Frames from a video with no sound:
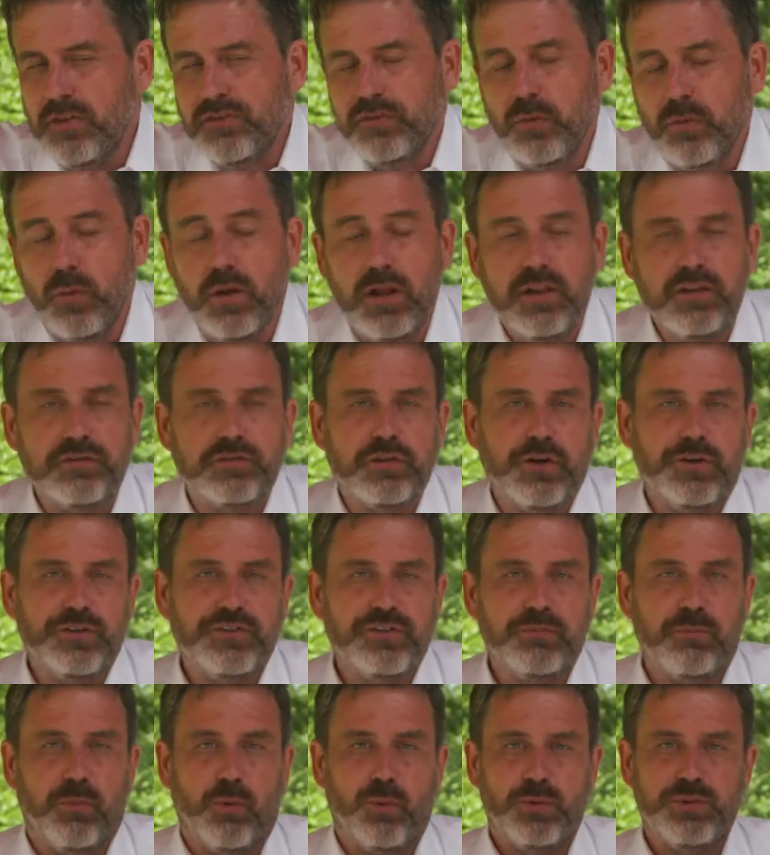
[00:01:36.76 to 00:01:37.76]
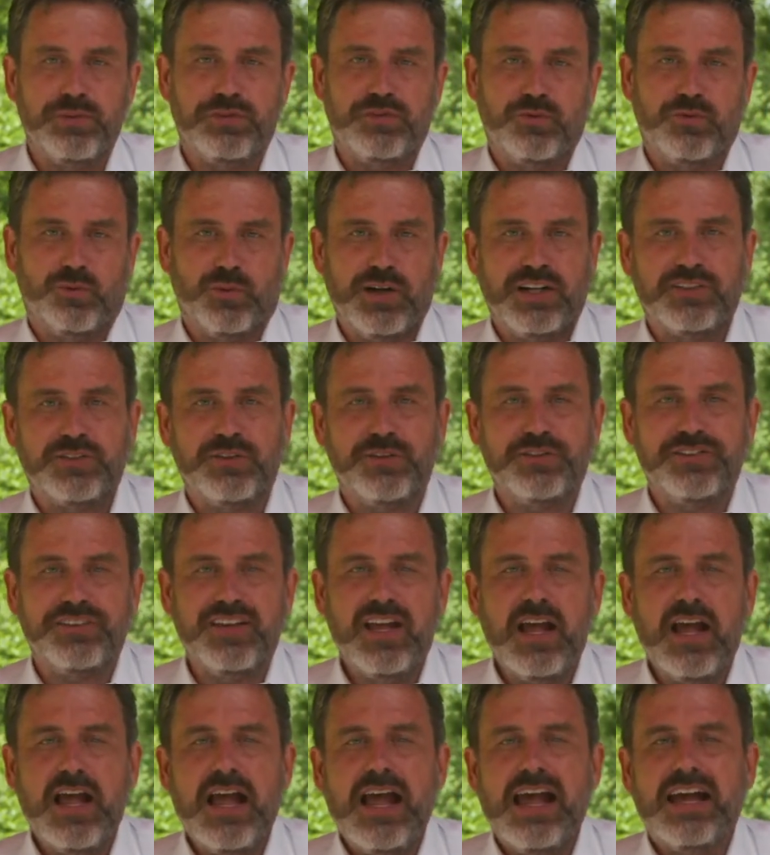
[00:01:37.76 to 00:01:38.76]
So Olive Garden's board of directors
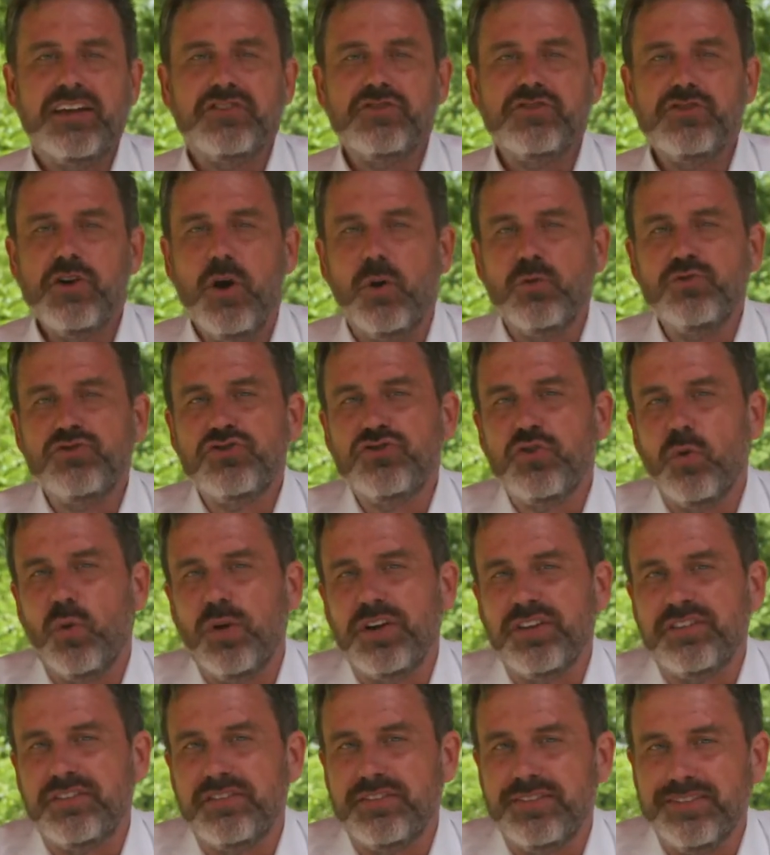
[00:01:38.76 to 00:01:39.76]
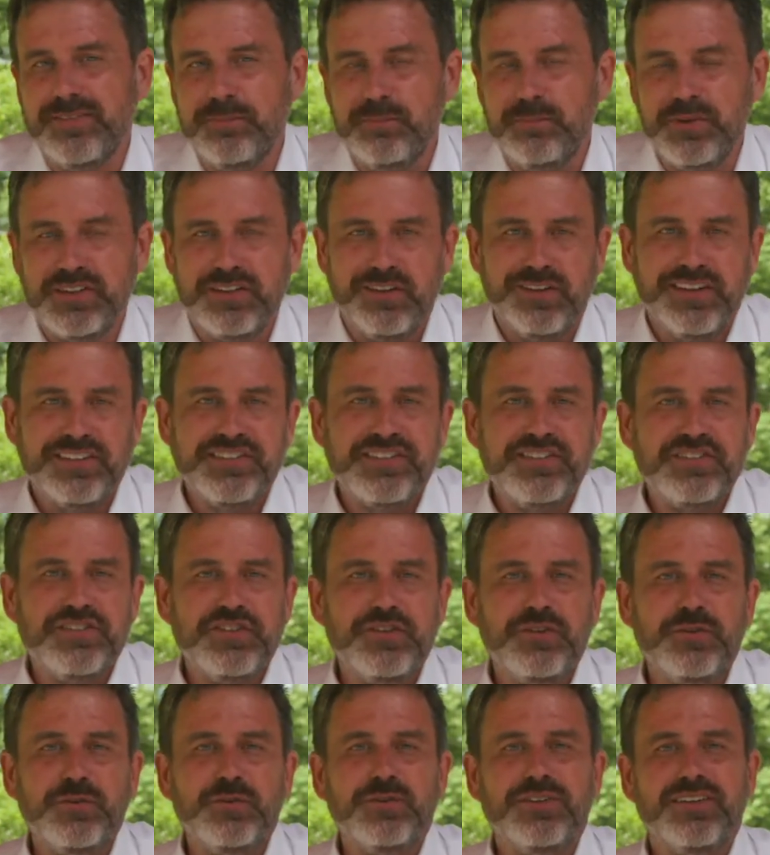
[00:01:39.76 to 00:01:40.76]
had no choice but to listen
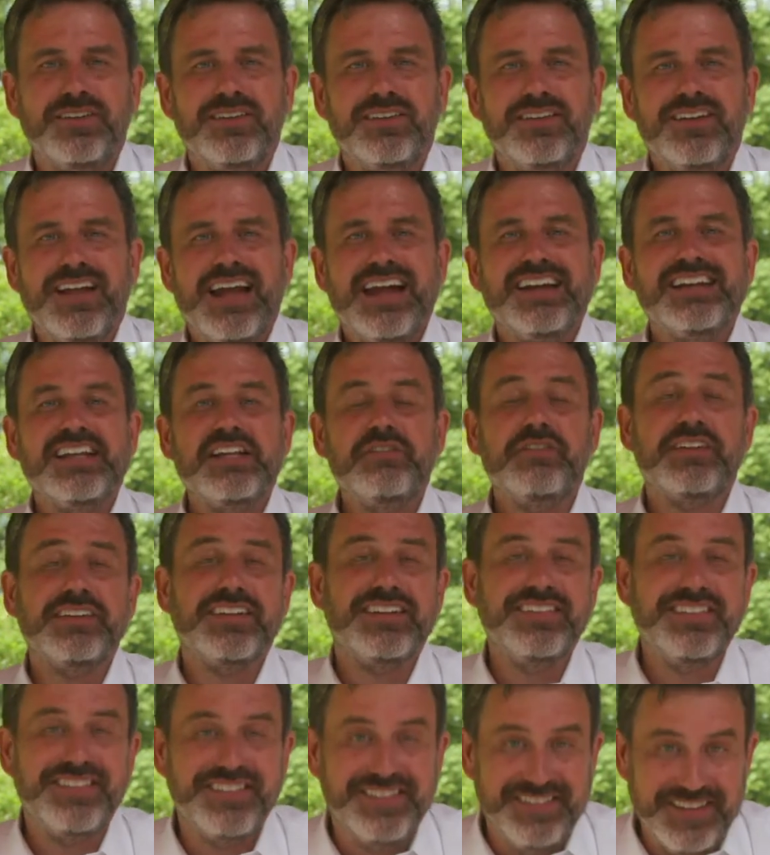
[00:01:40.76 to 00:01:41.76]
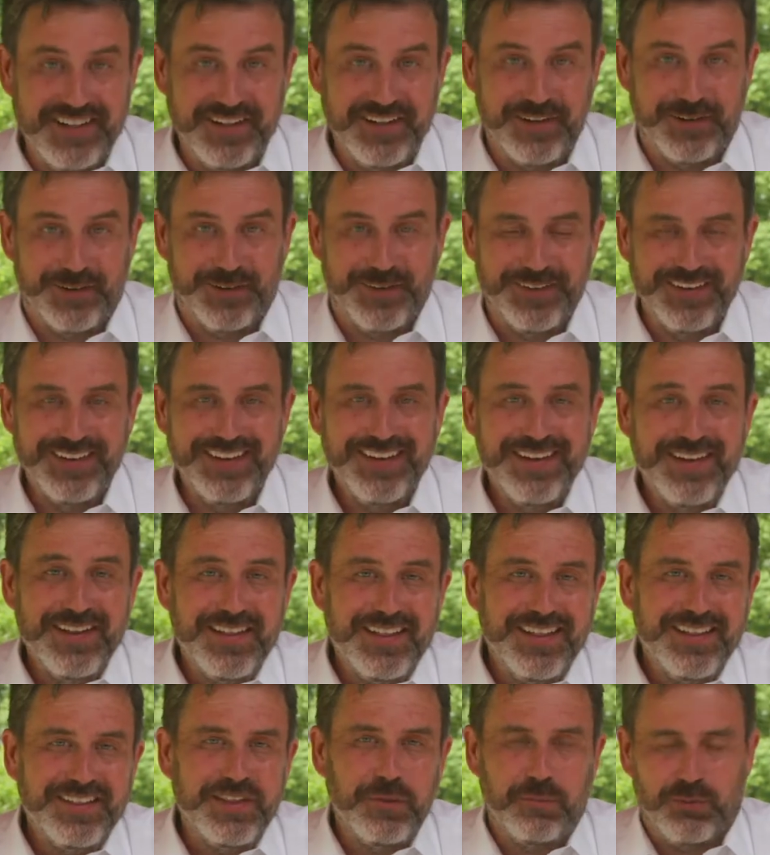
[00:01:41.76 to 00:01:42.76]
to and even consider
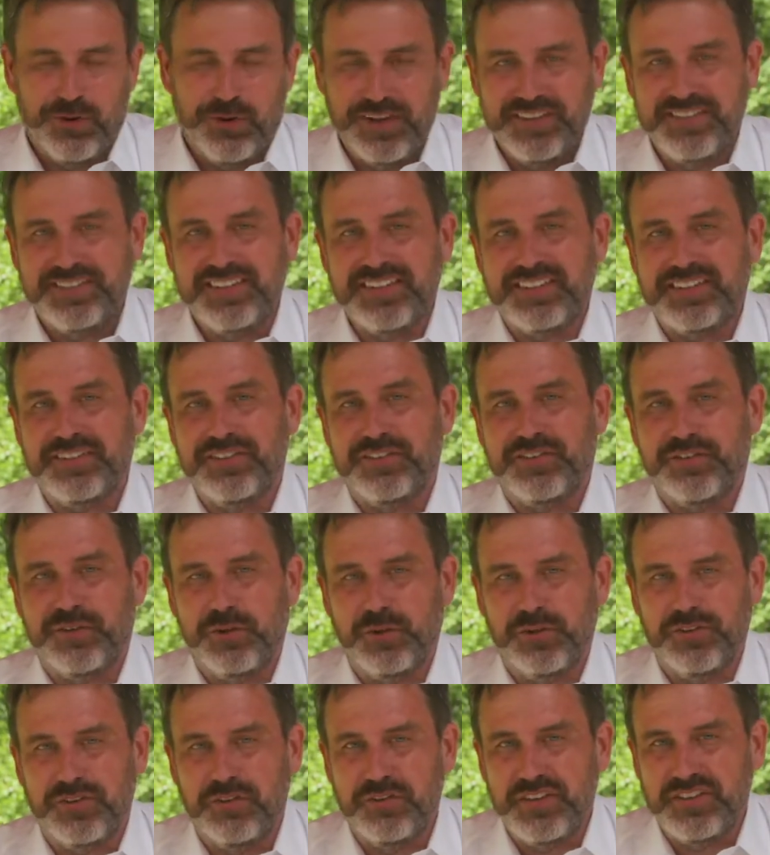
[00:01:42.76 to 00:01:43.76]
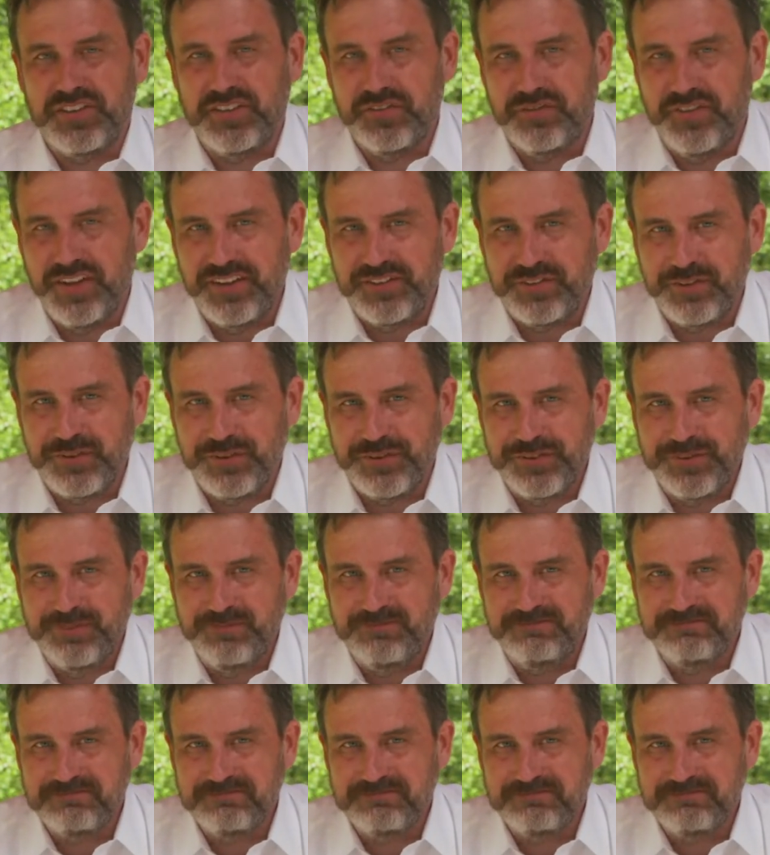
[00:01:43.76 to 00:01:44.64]
the breadstick concerns of its investors.